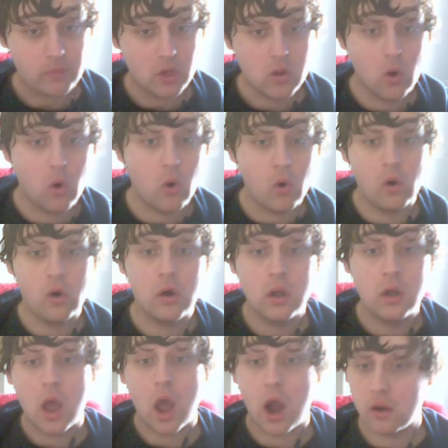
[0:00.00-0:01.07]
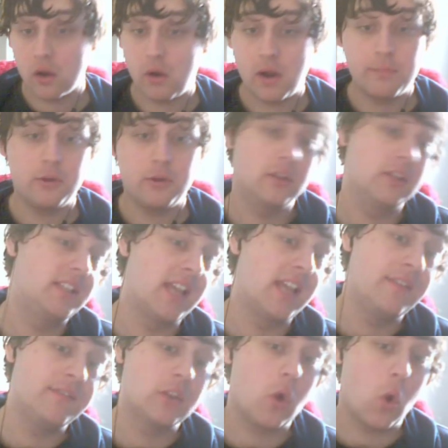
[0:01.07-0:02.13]
or I wipe all the
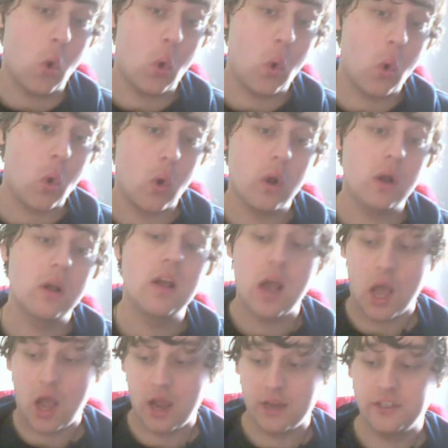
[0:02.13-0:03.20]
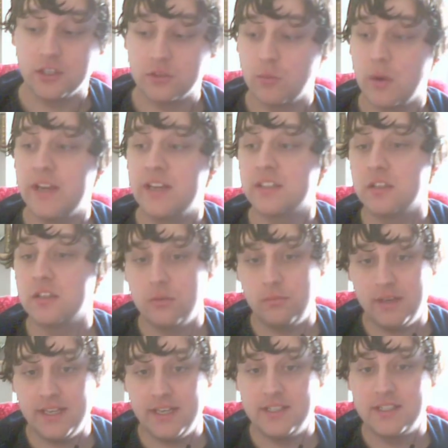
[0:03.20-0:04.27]
saves, or I just wait until the
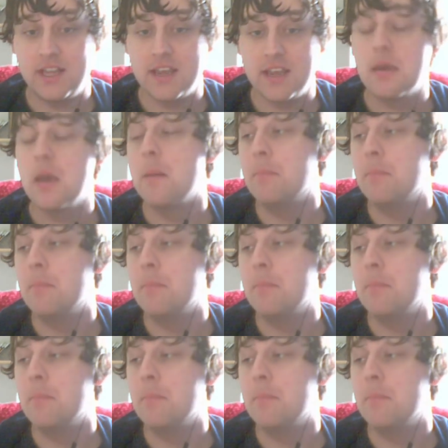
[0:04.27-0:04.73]
release date,